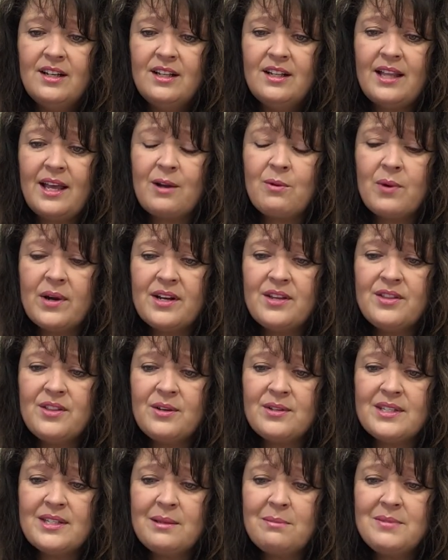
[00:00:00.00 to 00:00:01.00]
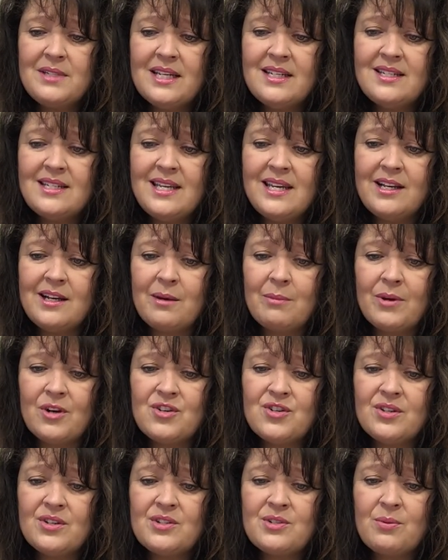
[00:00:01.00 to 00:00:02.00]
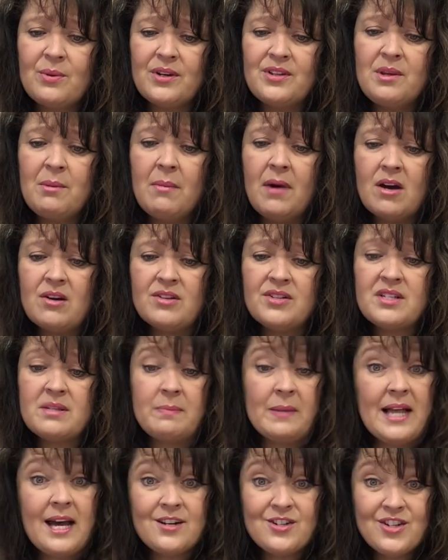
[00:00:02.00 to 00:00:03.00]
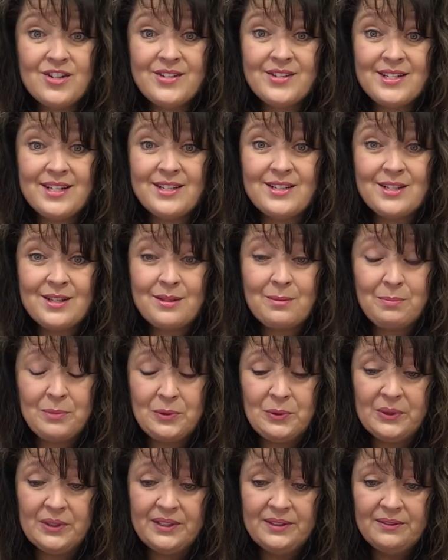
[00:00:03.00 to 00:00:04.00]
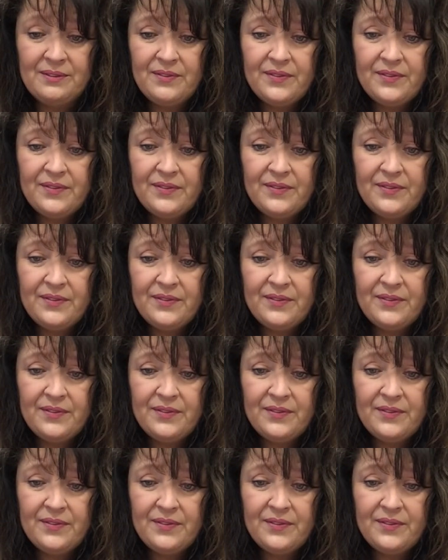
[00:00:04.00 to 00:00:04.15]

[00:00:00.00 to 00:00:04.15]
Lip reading: like one of those Lipton tea commercials where the model splashes into the pool.